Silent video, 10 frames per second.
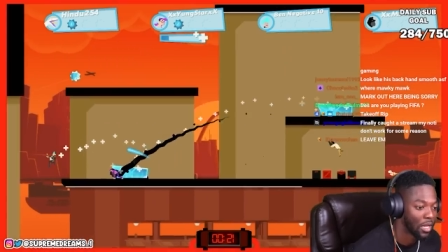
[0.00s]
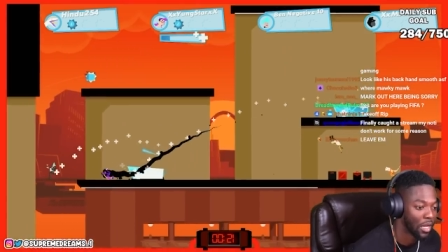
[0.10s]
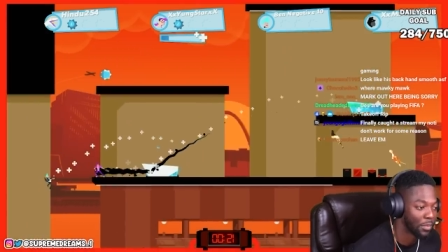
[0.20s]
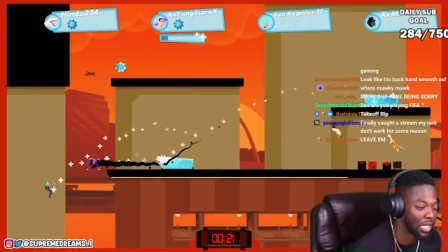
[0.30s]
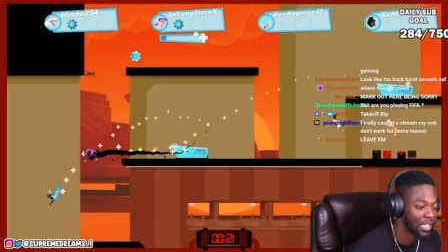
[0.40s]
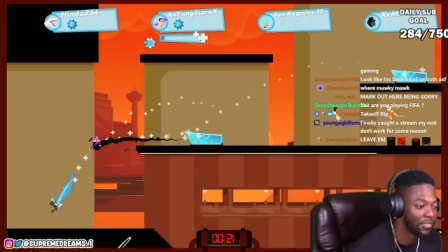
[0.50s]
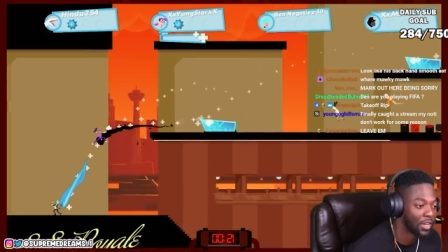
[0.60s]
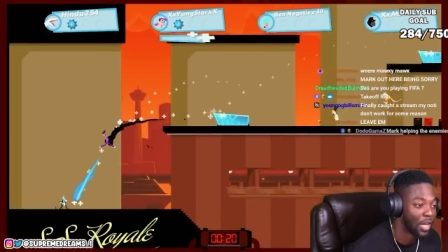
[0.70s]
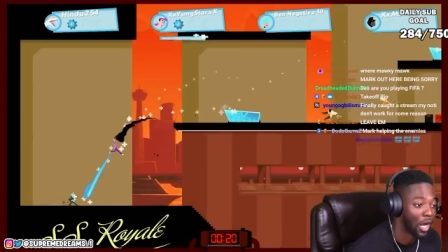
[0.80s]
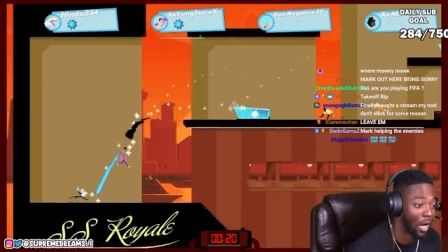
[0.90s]
I'm not
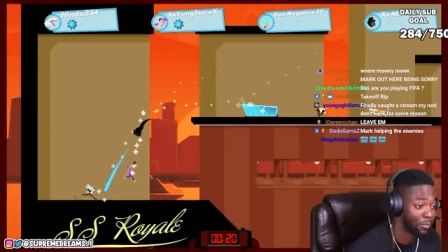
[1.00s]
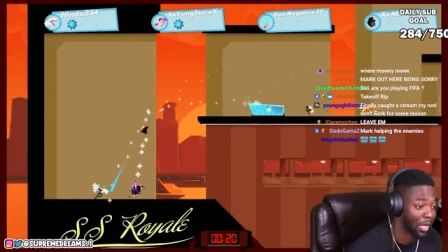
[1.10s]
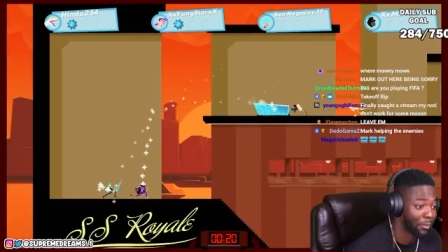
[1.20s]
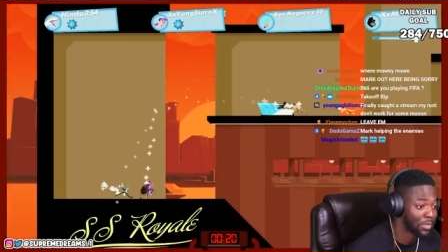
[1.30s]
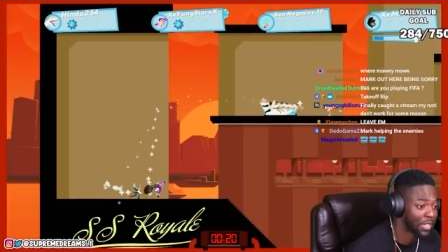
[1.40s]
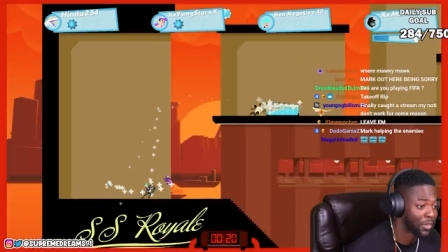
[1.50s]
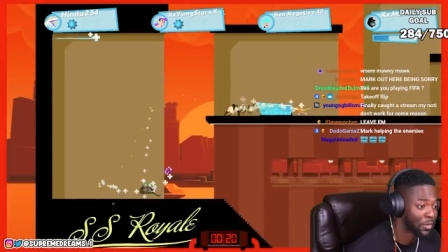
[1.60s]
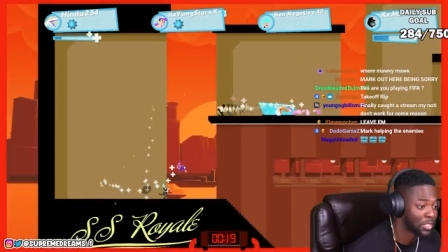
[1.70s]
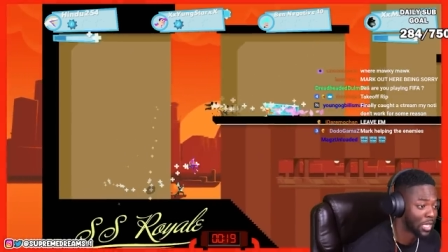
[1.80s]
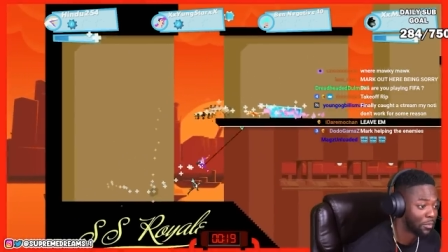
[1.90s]
leaving. I'm not. I'm leaving here
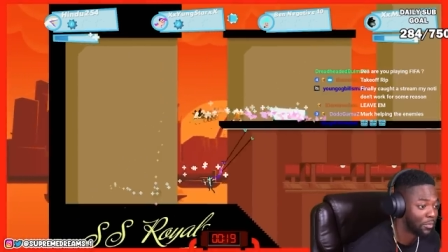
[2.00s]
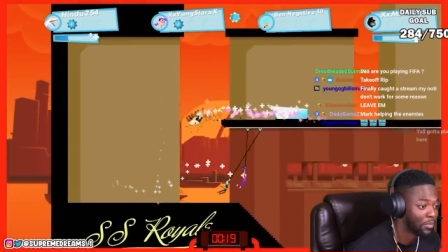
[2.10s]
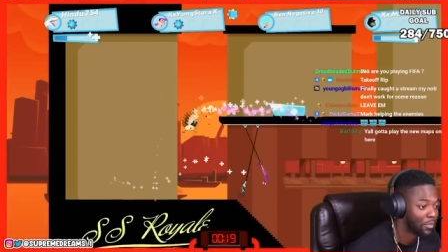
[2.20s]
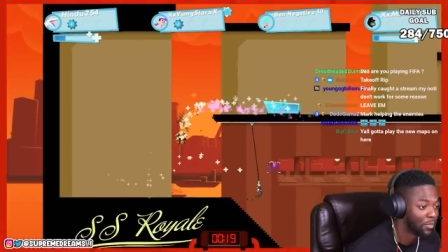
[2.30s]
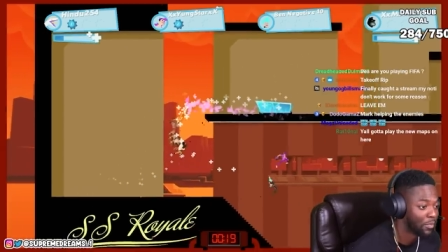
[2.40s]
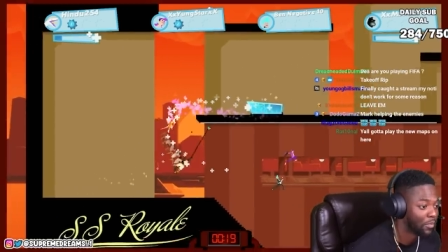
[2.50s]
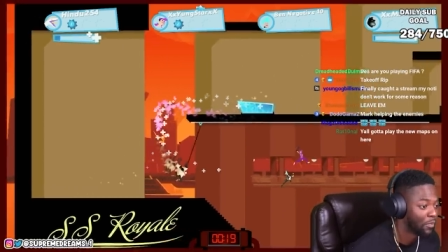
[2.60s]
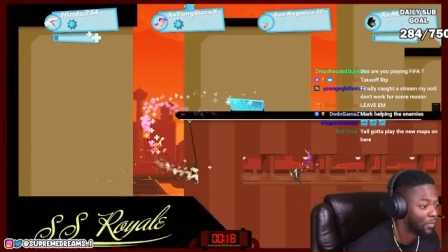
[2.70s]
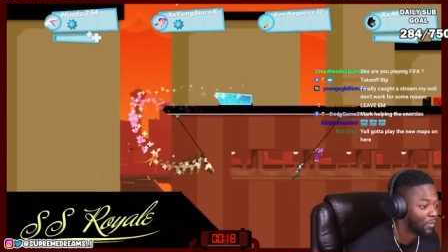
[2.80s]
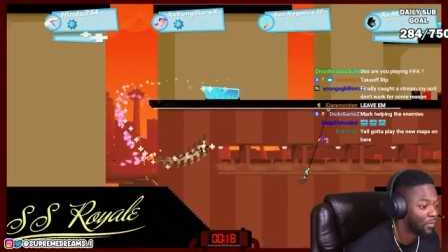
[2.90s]
with something. I fucking leave.